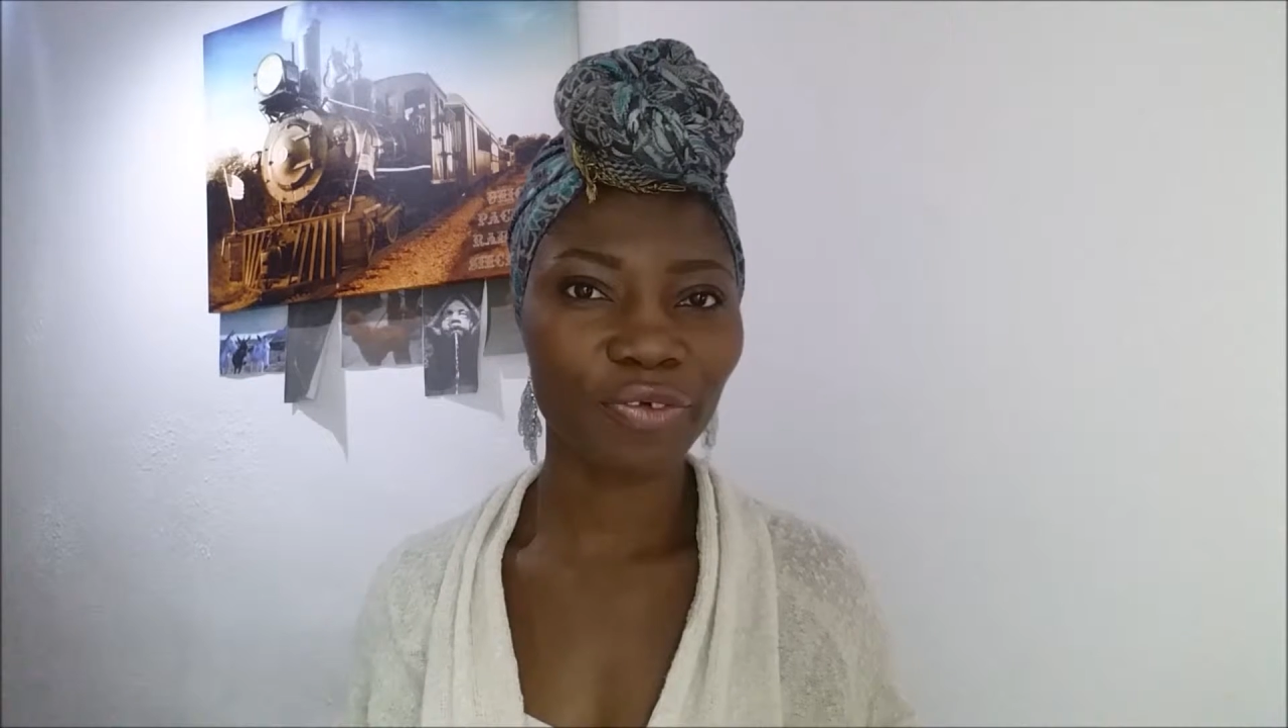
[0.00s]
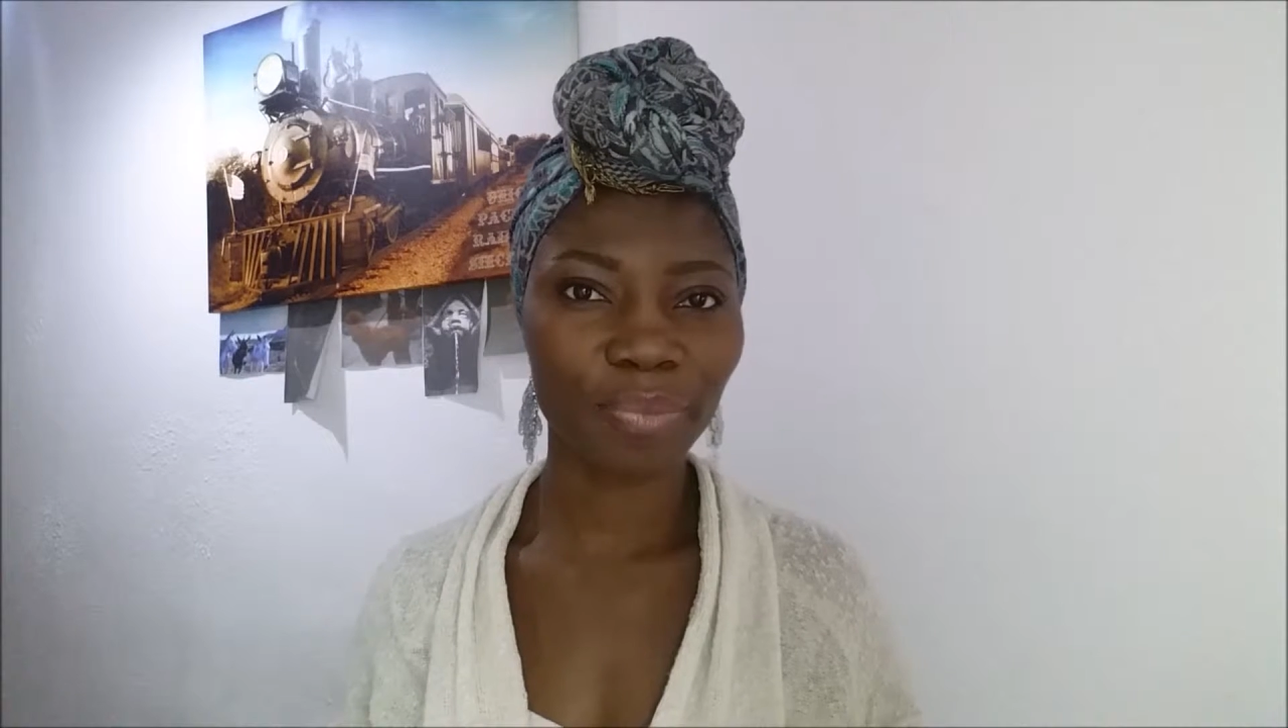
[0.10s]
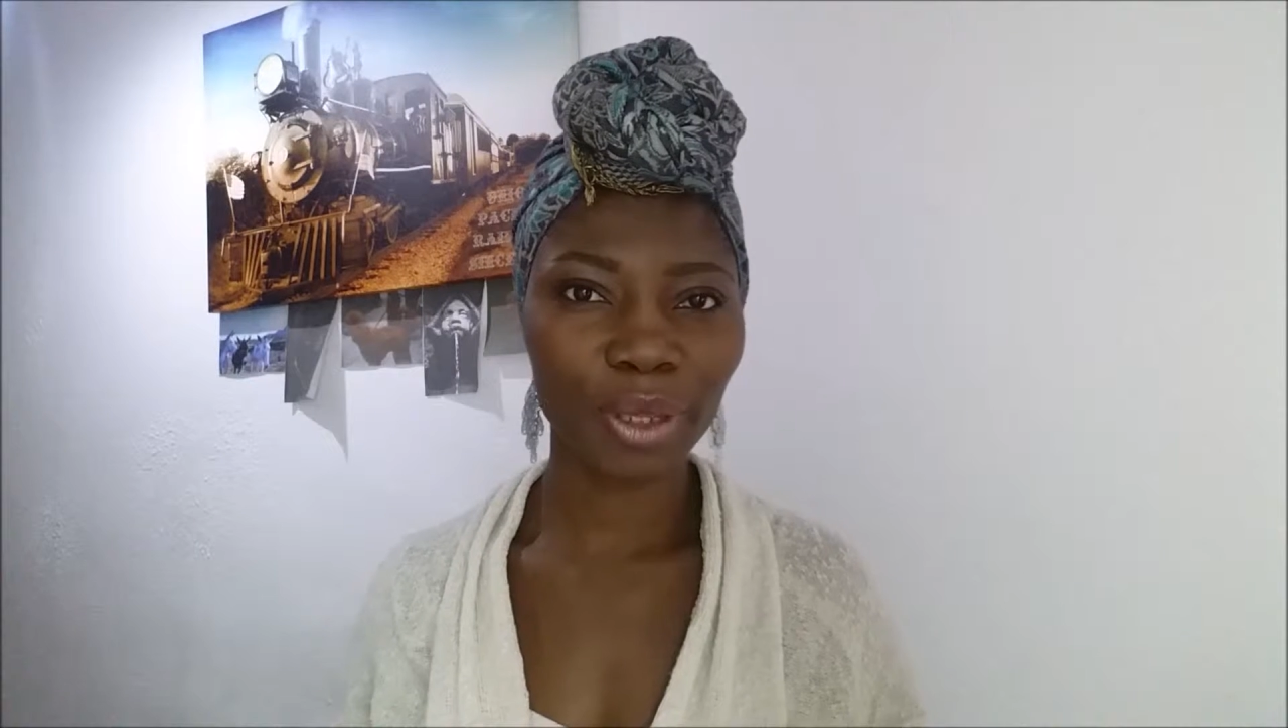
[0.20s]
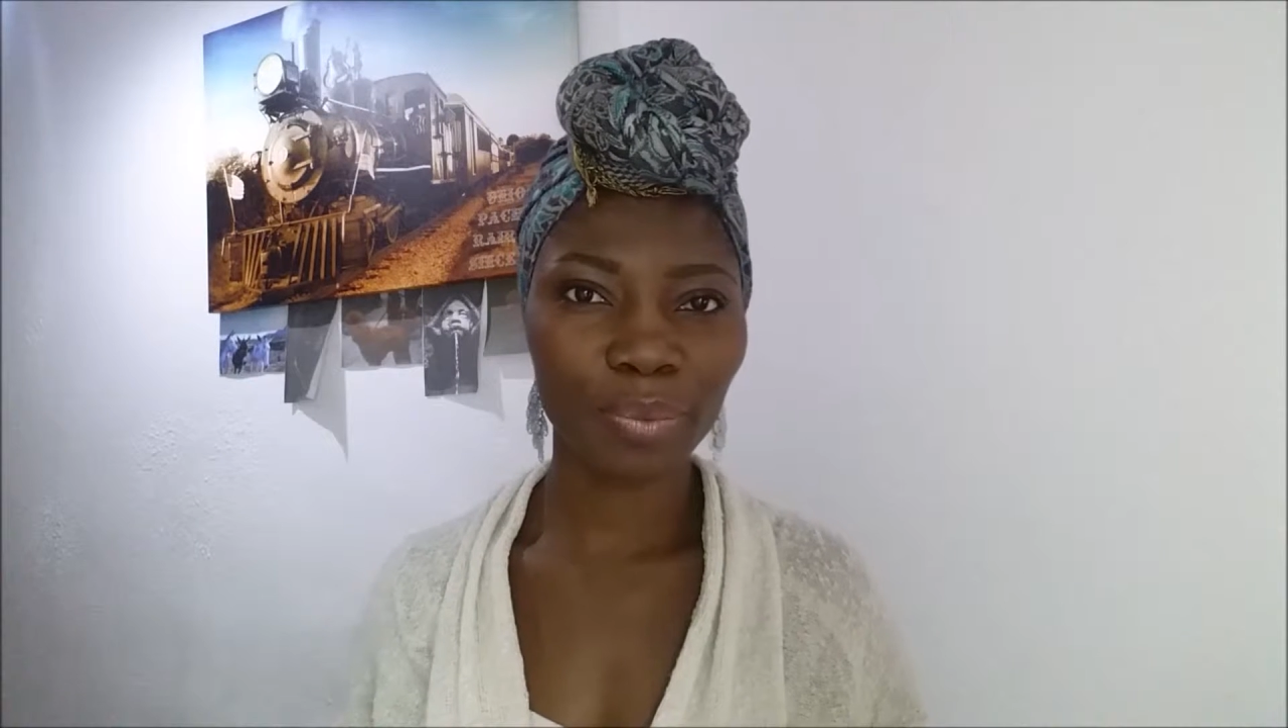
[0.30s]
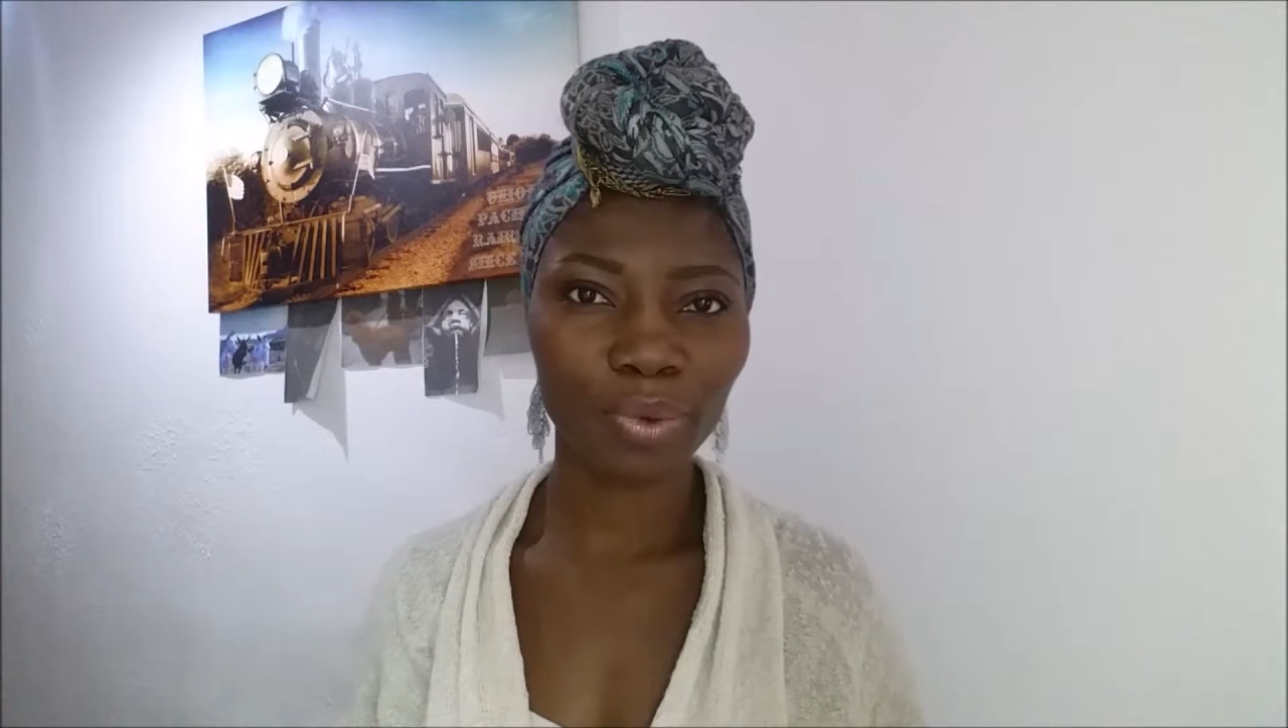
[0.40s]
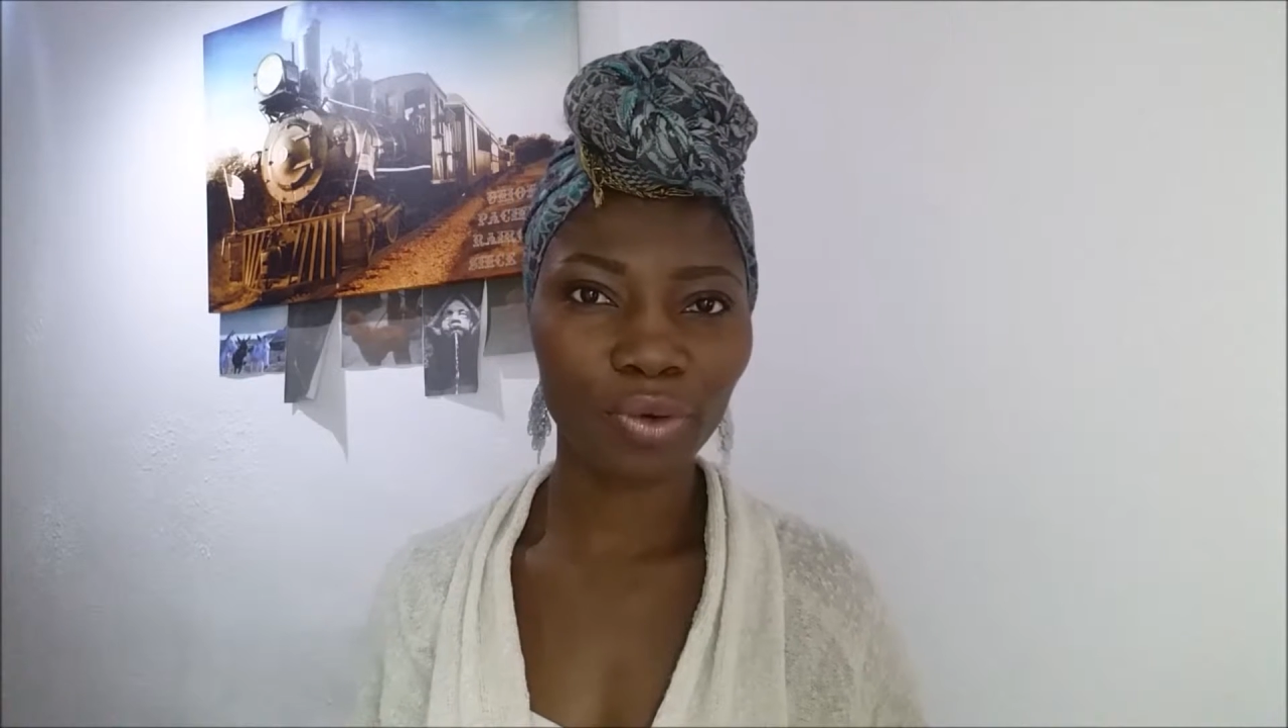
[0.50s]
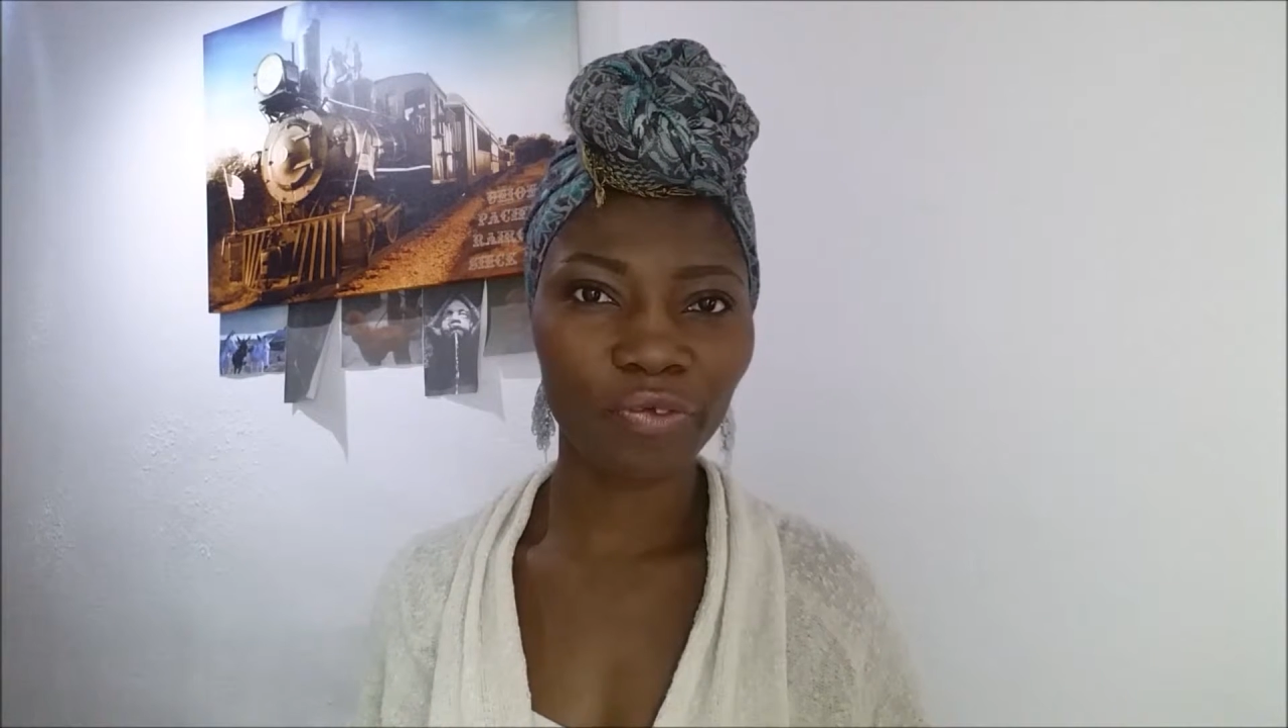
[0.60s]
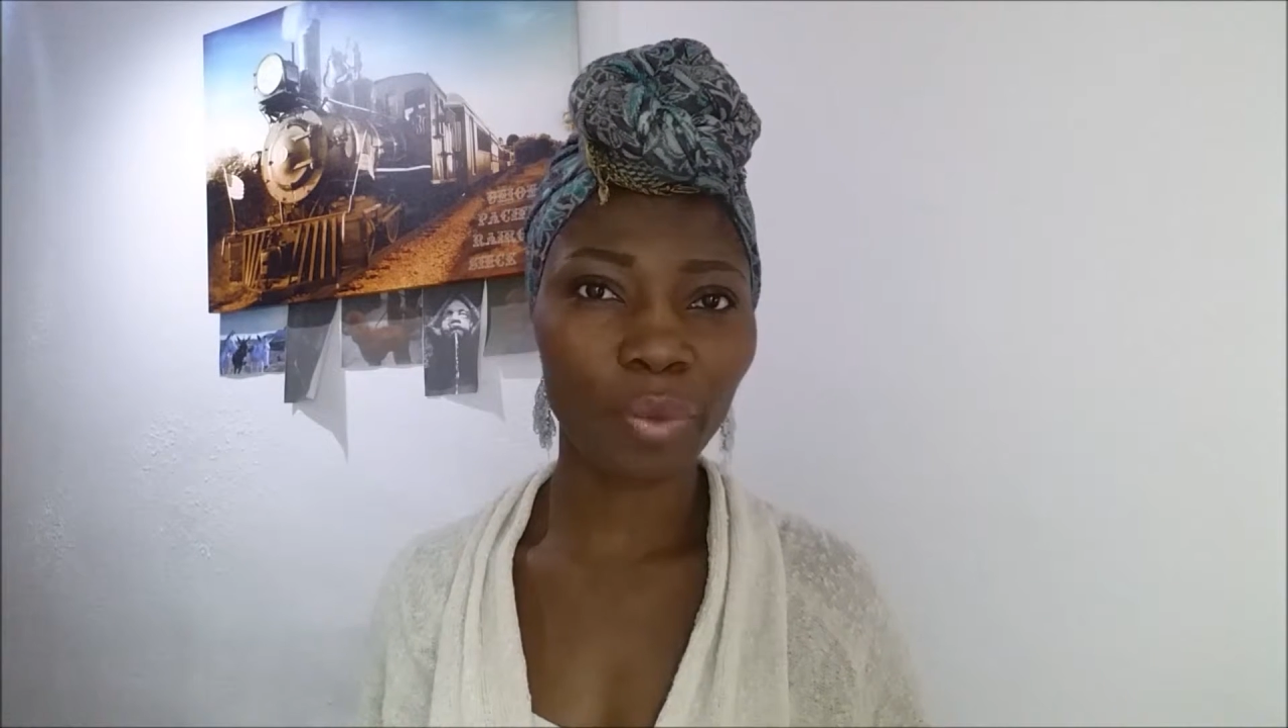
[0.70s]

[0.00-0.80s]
of people